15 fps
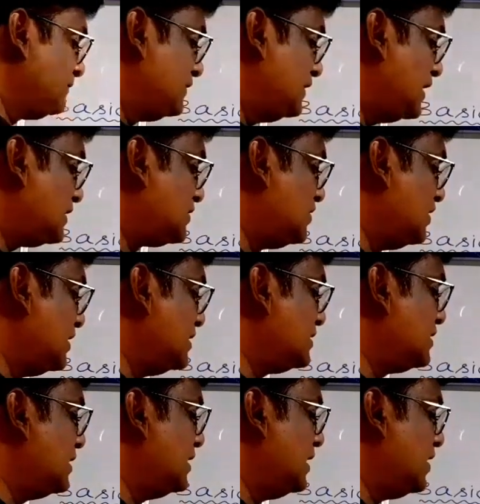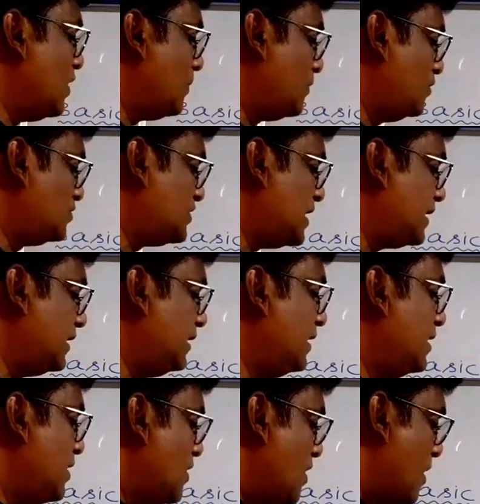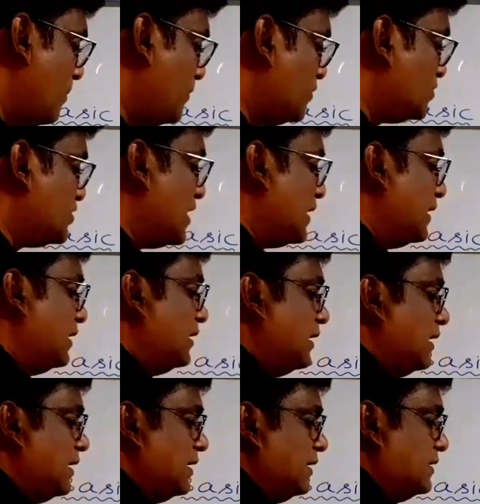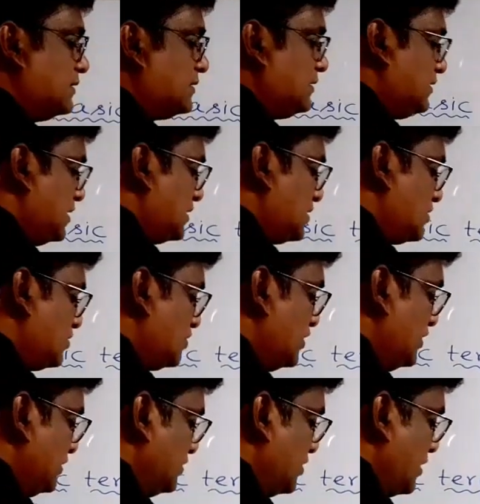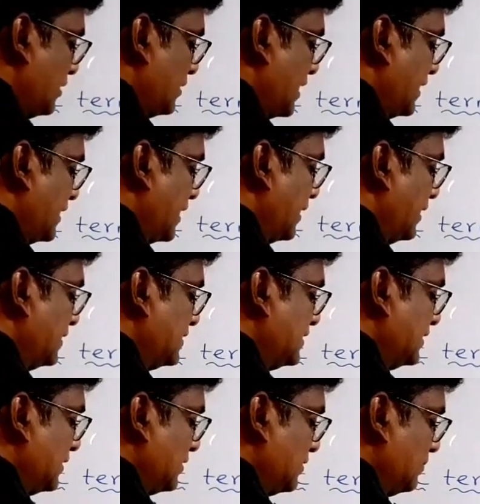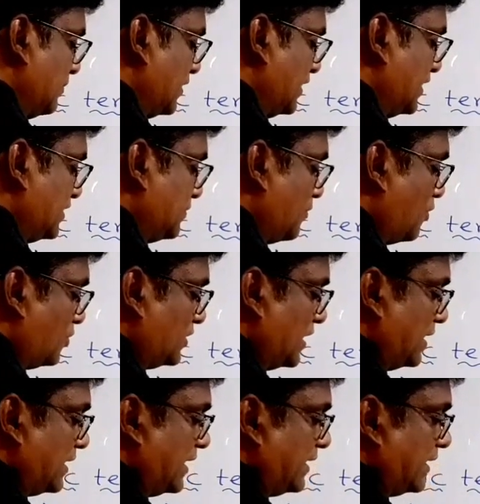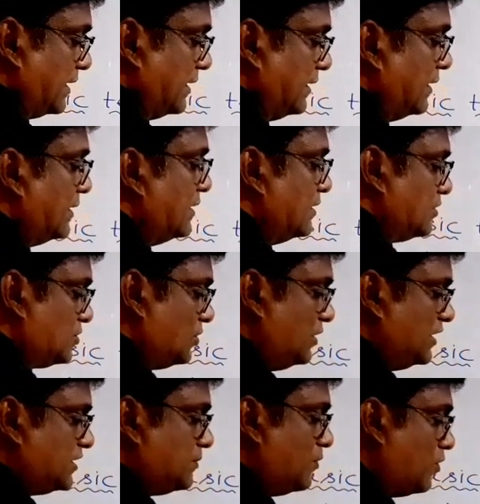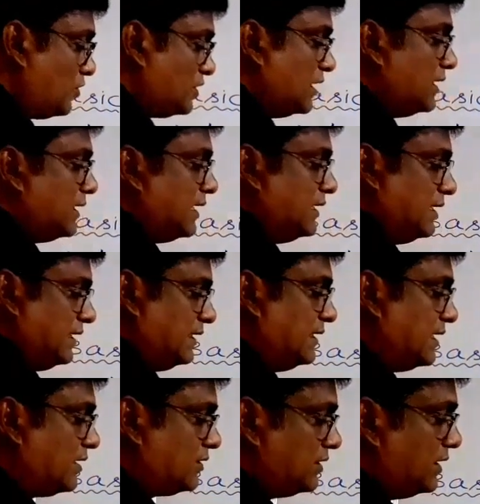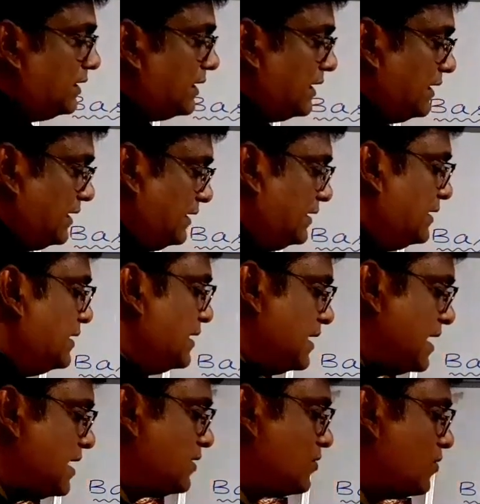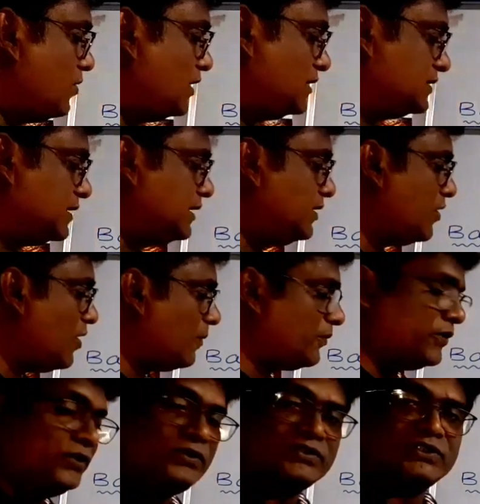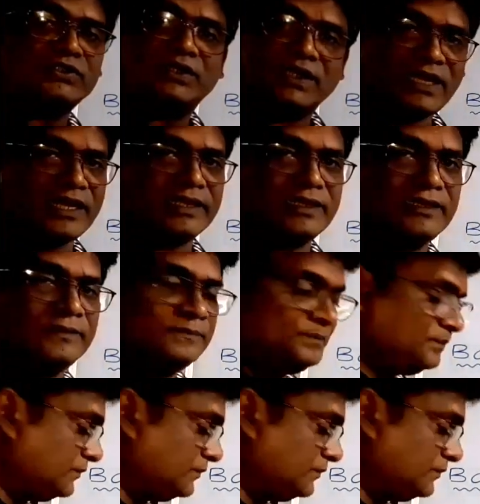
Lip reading: Next it is a obtuse angle. Obtuse angle is just, see, the right angle is here, but it is more than right angle. So it is more than 90, greater than 90, and called as an obtuse angle.